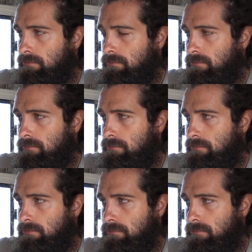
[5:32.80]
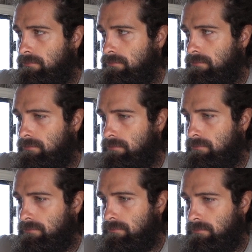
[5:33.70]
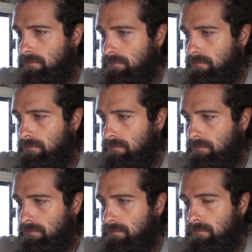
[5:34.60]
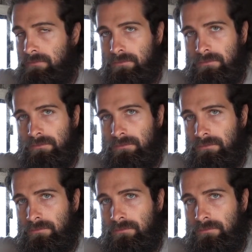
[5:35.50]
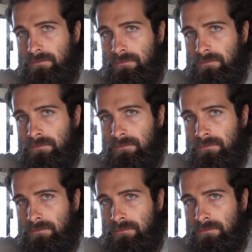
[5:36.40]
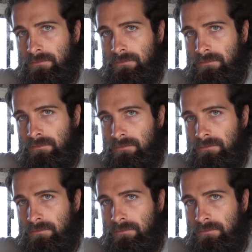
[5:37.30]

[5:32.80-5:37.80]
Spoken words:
(not speaking)